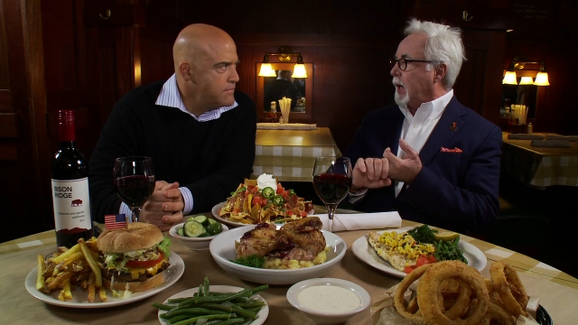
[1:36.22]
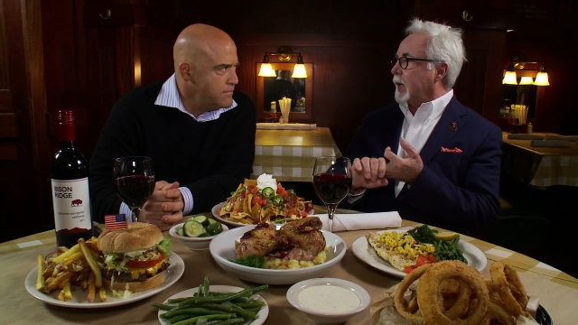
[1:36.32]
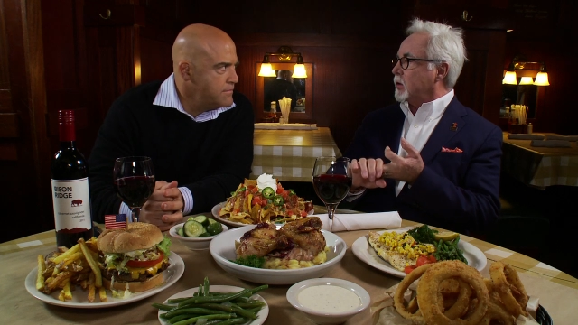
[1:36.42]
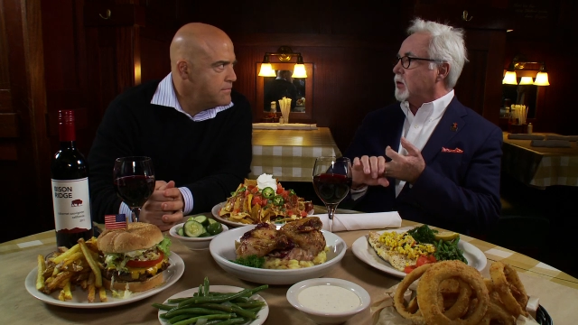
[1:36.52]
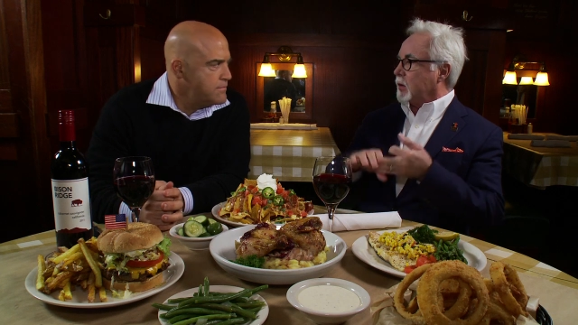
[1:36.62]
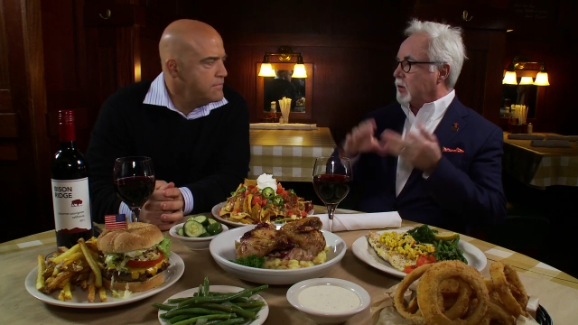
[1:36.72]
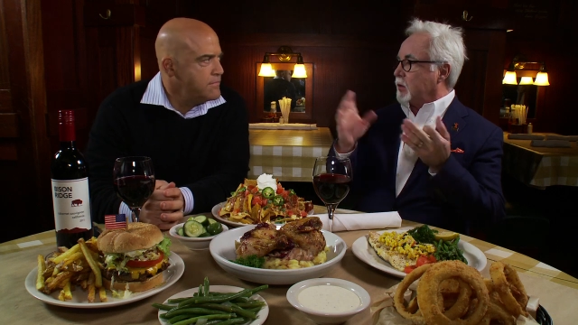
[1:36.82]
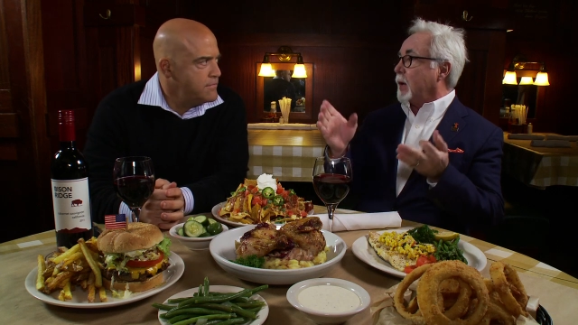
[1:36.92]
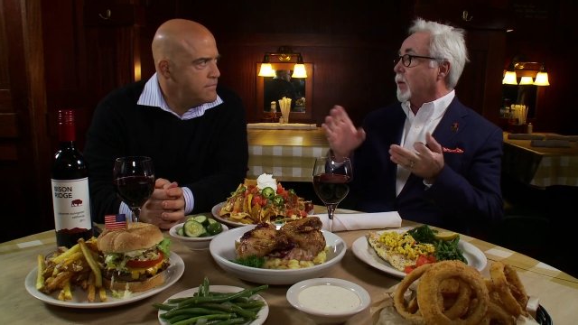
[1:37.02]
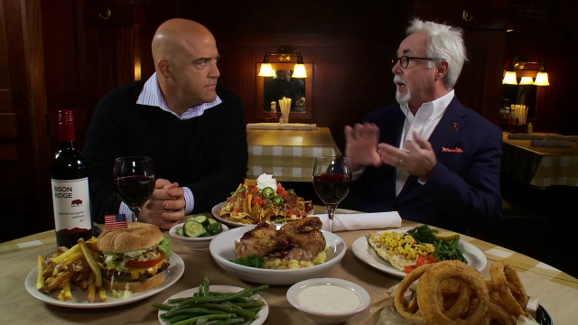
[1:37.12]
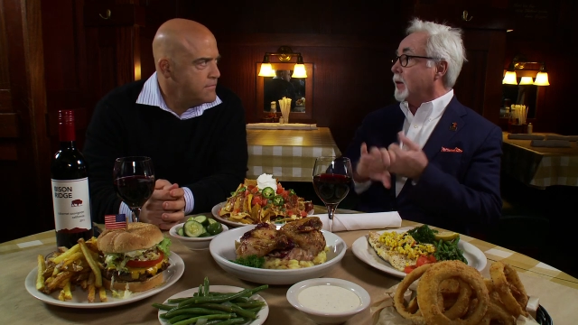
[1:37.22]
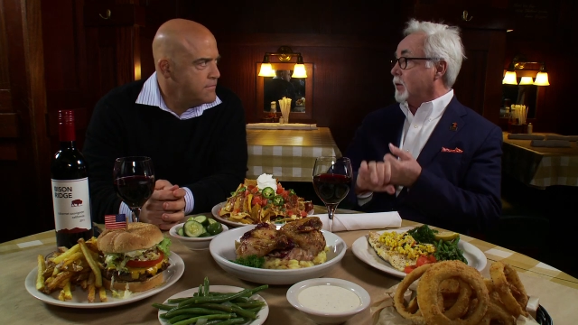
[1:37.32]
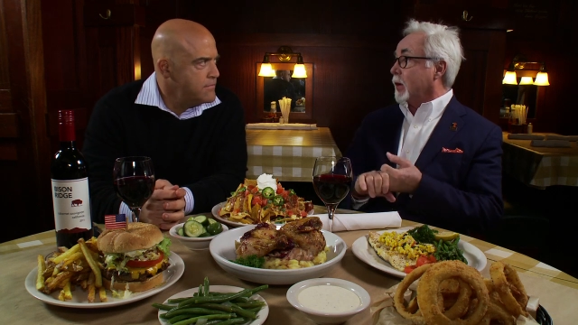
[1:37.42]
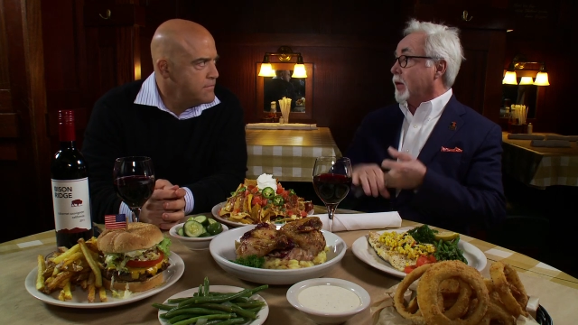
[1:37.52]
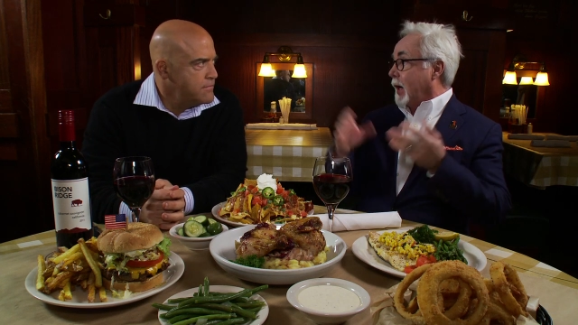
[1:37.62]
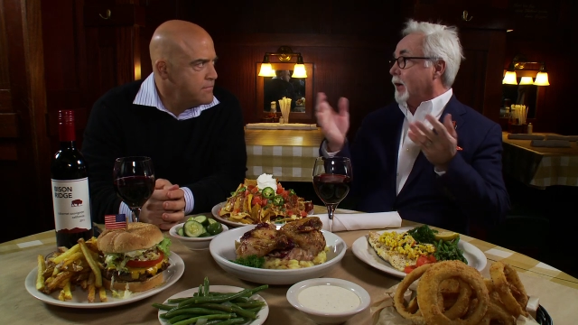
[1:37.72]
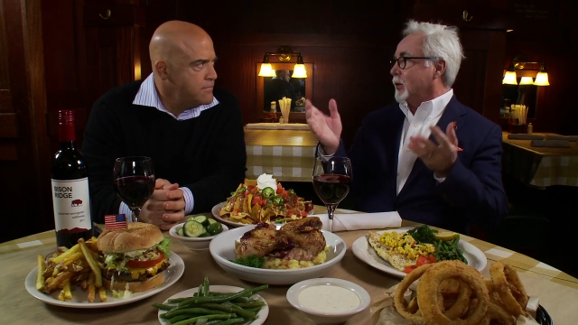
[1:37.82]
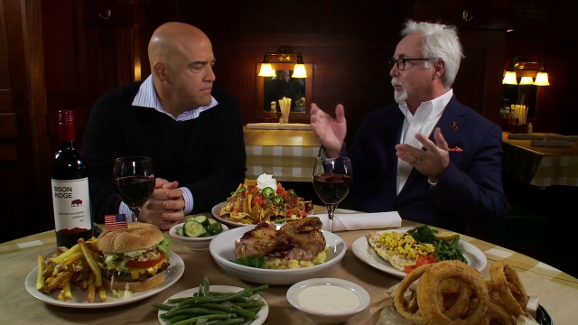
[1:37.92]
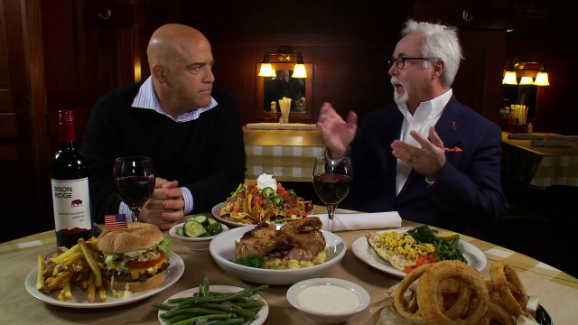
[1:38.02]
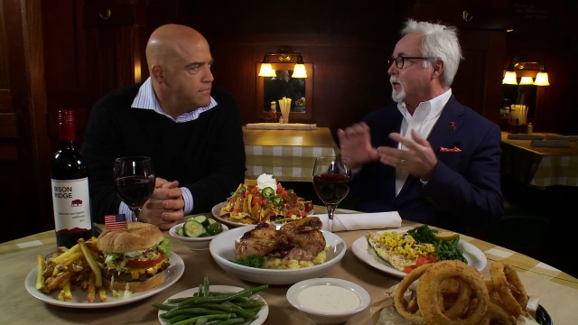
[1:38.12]
Speaker 1: Ranches, since they raise, you know, the
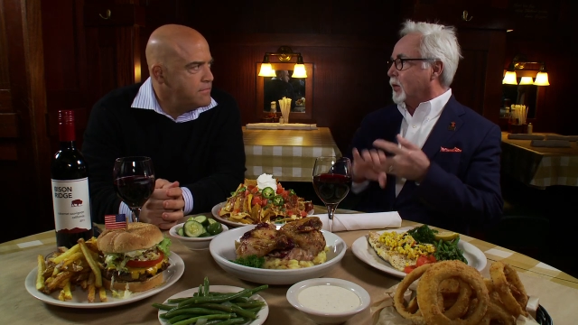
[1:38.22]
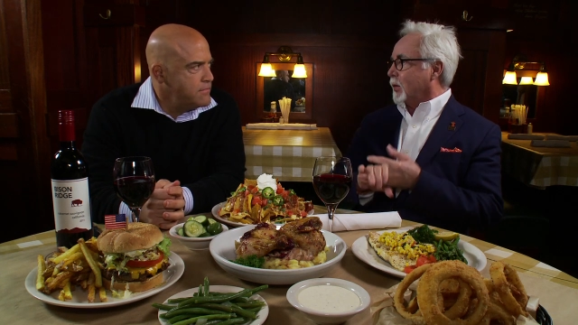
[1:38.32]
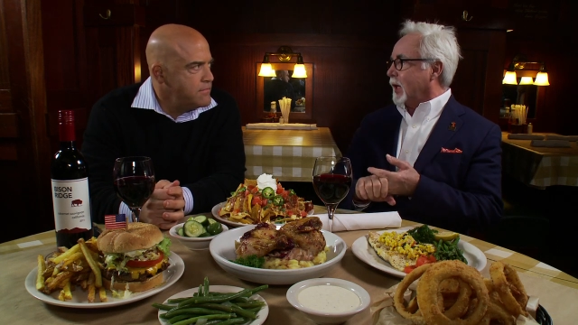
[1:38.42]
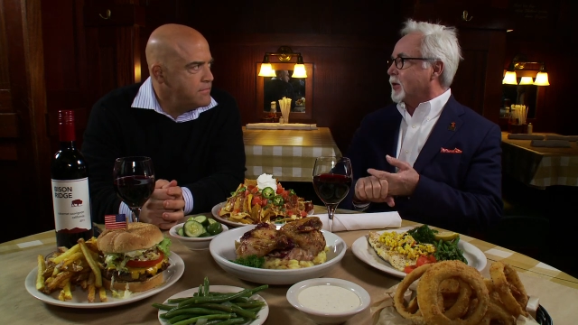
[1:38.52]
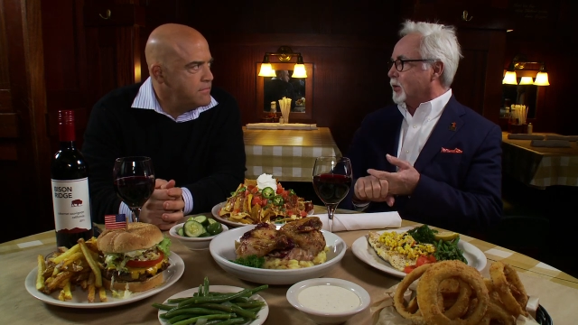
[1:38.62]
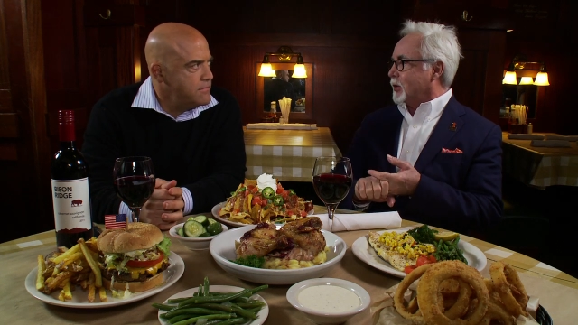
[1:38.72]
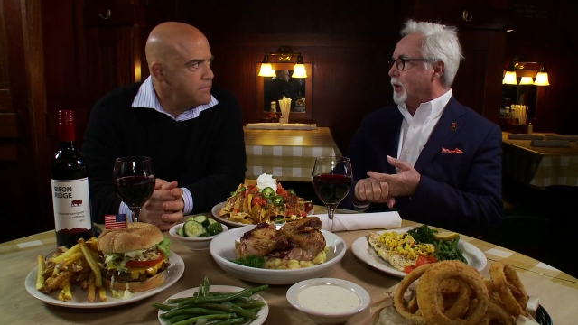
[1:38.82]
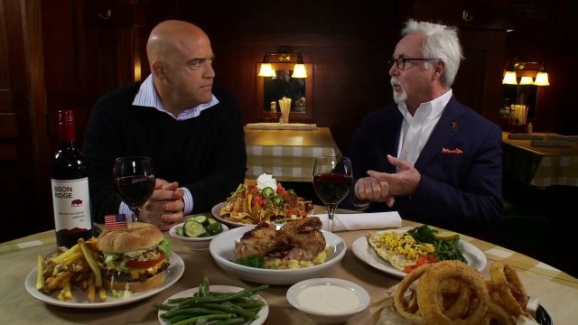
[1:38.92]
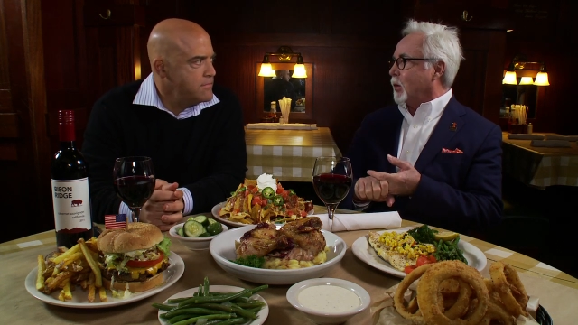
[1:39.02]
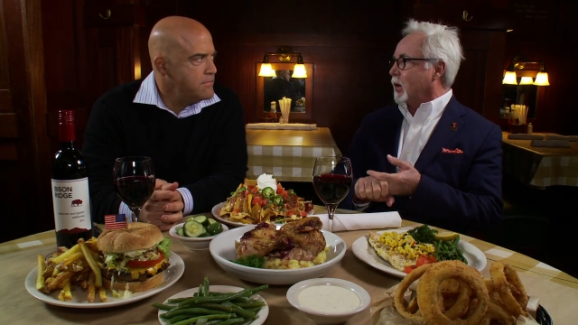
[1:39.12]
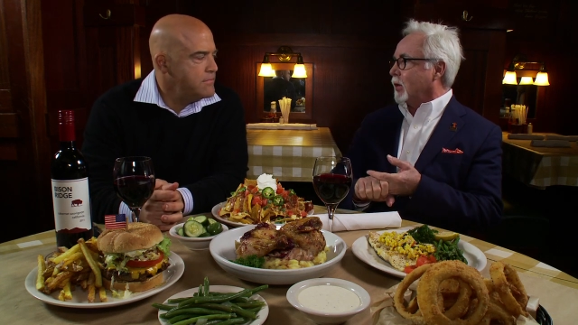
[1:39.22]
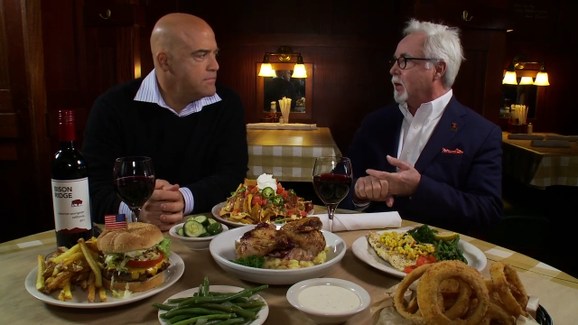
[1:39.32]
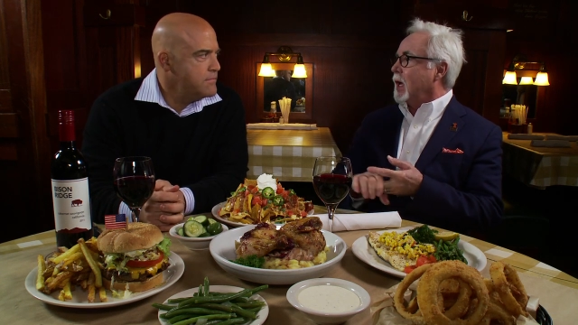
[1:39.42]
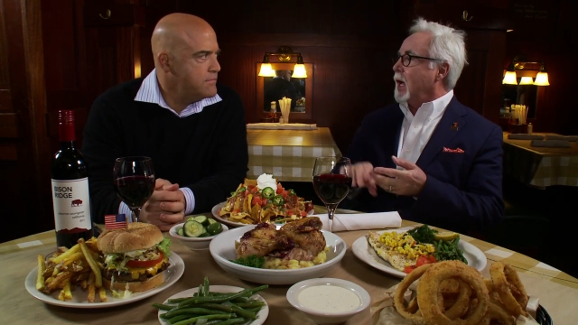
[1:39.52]
largest bison ranchers in the world.